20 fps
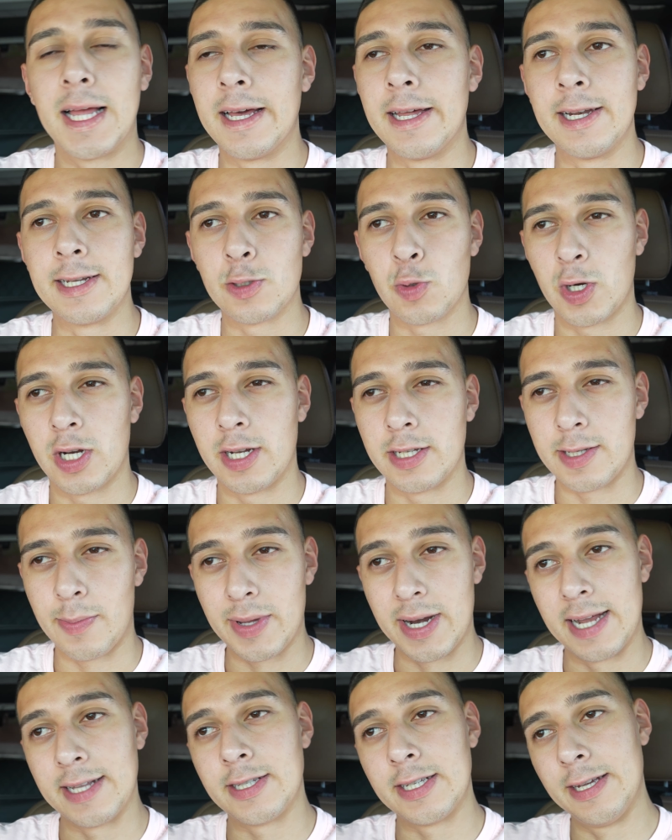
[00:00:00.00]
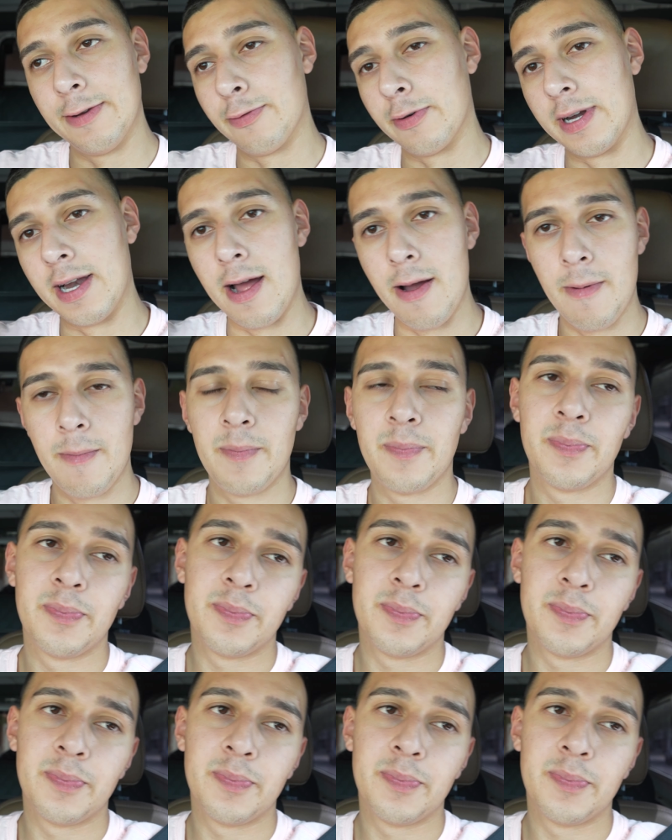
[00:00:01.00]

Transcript: It is what it is. I'm gonna head to Ephraim now.